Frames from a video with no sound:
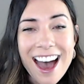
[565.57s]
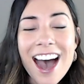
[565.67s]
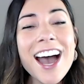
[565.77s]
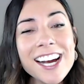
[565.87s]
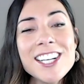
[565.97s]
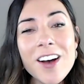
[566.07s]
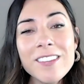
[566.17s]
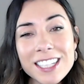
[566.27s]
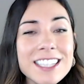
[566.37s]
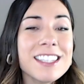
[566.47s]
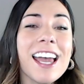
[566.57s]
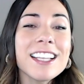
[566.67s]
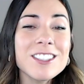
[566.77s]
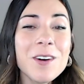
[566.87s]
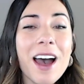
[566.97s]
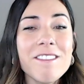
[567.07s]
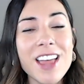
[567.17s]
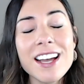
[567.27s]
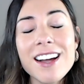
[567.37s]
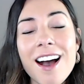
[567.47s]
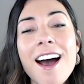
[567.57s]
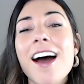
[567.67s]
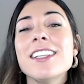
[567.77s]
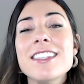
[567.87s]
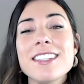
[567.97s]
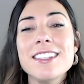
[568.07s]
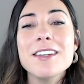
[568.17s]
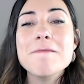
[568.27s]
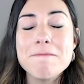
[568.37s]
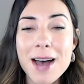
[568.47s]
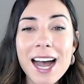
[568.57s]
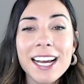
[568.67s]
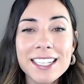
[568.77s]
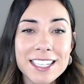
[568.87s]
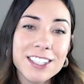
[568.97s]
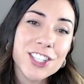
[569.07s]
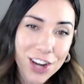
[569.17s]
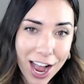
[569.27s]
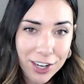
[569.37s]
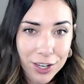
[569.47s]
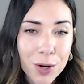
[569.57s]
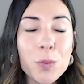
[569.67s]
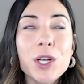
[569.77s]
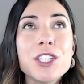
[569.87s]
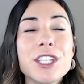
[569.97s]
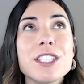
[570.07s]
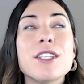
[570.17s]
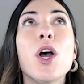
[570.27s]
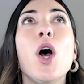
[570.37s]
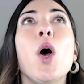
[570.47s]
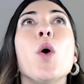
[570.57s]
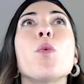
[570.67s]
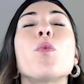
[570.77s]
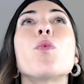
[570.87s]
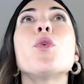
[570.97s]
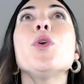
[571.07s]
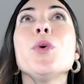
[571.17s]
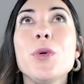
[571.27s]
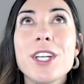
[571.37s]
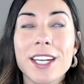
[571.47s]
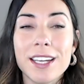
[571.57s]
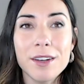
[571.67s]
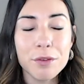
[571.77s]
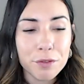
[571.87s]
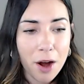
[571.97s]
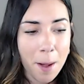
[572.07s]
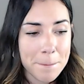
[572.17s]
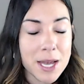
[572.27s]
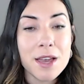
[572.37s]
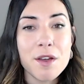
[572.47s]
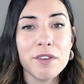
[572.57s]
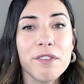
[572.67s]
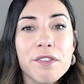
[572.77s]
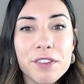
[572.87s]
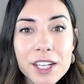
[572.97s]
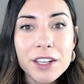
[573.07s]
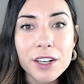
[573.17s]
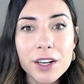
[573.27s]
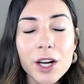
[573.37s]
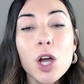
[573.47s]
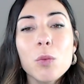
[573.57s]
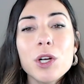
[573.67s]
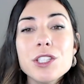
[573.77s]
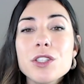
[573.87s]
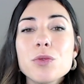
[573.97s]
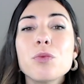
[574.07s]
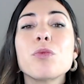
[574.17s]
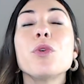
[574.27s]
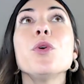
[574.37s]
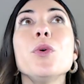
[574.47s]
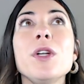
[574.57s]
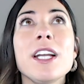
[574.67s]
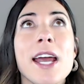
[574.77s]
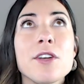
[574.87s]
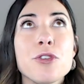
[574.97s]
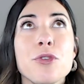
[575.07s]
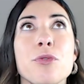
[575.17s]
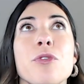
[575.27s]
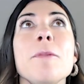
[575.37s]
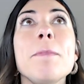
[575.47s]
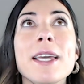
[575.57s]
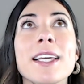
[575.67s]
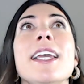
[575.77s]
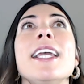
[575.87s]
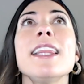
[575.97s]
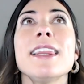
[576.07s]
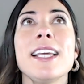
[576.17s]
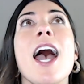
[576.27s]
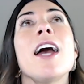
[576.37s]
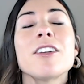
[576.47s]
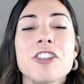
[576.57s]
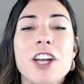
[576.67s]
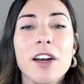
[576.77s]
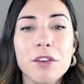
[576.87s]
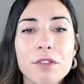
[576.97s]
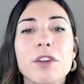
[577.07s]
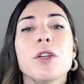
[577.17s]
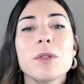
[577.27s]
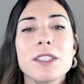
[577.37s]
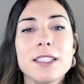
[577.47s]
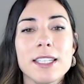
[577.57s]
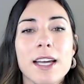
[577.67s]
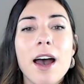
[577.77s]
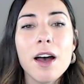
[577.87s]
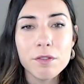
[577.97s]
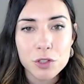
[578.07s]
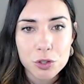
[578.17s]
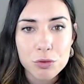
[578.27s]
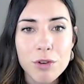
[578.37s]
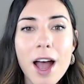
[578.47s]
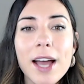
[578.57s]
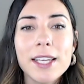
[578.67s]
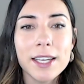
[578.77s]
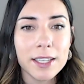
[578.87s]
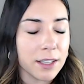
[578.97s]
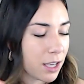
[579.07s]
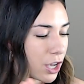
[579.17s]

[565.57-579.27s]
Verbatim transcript: I know what it's like to have that constant mind chatter, which is rooted from fear, which is rooted and dripping in the energetic frequency of trying,